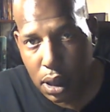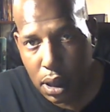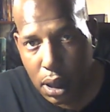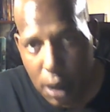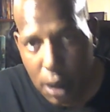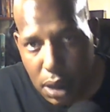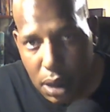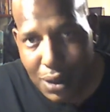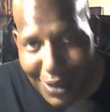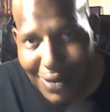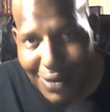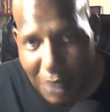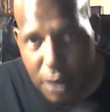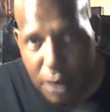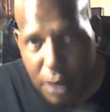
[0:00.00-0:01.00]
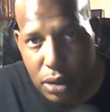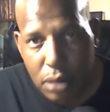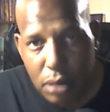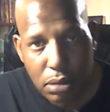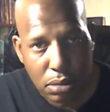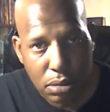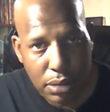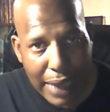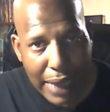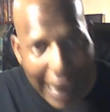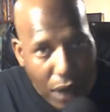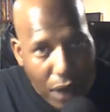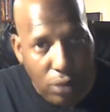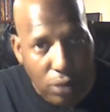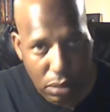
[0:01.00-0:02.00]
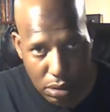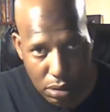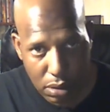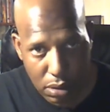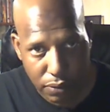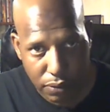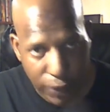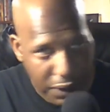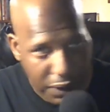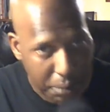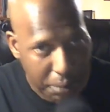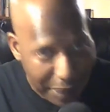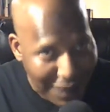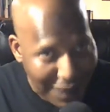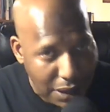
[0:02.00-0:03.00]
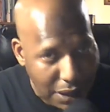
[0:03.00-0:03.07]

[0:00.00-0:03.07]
Is he still out for debate?